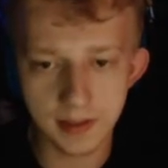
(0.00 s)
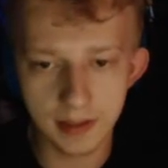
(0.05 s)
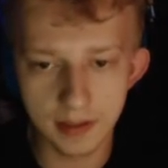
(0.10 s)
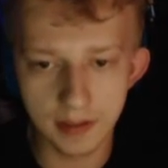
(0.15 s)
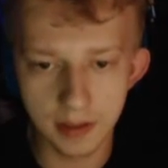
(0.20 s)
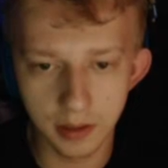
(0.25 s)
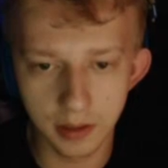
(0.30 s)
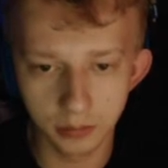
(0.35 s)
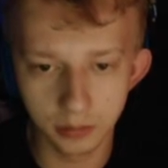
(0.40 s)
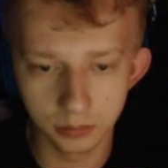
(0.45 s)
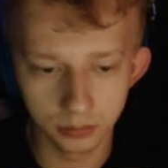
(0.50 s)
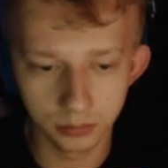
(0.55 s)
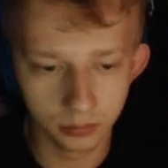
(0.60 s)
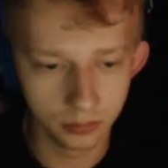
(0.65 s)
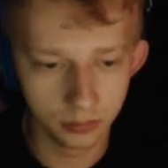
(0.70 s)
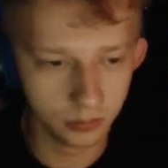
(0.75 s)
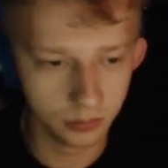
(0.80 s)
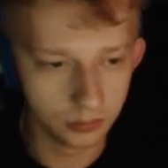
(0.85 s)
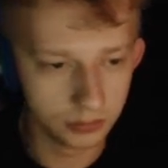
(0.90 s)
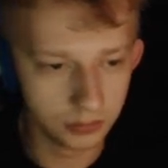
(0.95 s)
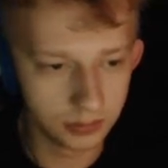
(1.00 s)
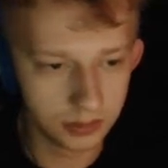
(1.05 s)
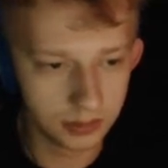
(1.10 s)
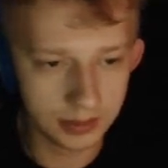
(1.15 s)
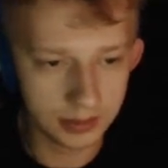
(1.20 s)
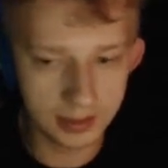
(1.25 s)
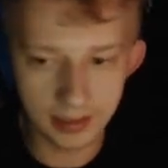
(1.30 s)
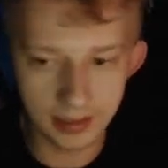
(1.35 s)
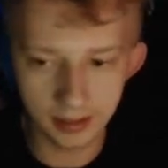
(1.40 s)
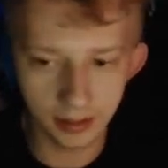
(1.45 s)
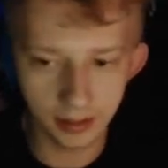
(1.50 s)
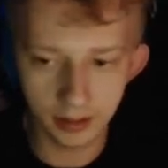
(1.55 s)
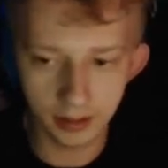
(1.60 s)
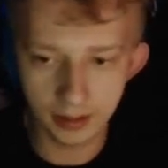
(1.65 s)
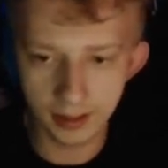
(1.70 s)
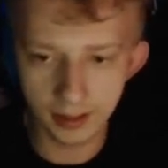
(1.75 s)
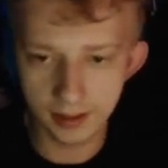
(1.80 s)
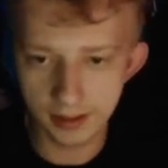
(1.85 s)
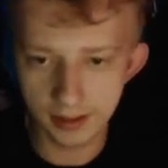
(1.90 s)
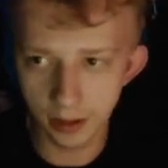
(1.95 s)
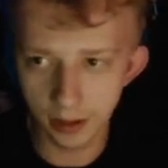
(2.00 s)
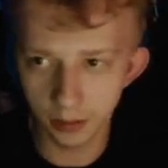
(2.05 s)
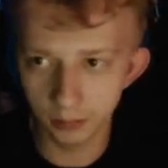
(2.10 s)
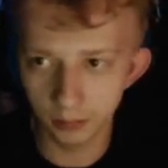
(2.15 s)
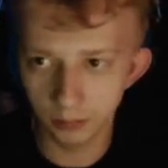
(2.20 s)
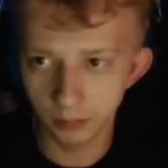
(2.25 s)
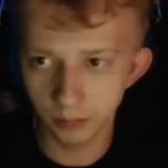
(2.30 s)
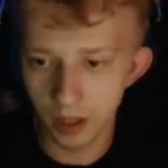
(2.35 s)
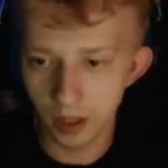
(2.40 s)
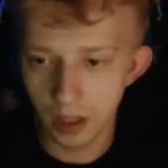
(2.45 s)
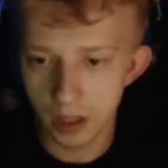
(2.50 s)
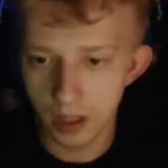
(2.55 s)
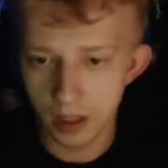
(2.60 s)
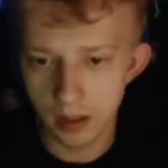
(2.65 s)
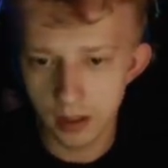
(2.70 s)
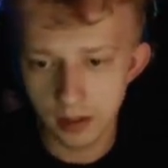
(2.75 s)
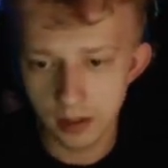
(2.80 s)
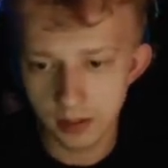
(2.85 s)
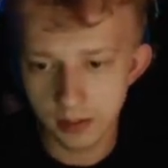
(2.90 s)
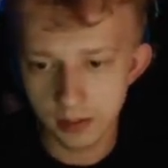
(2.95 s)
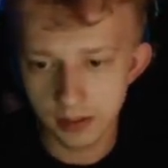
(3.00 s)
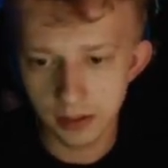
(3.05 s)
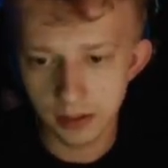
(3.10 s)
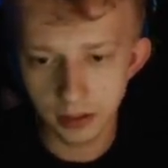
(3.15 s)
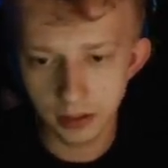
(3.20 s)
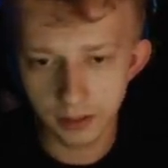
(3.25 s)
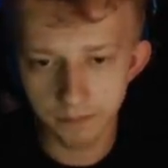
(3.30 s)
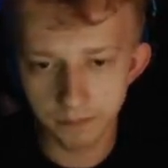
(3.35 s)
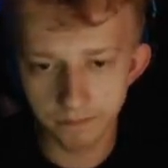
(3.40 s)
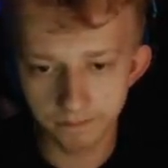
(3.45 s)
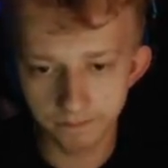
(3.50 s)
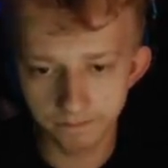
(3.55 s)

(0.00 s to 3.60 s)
and then get on out of here. Let's heal up.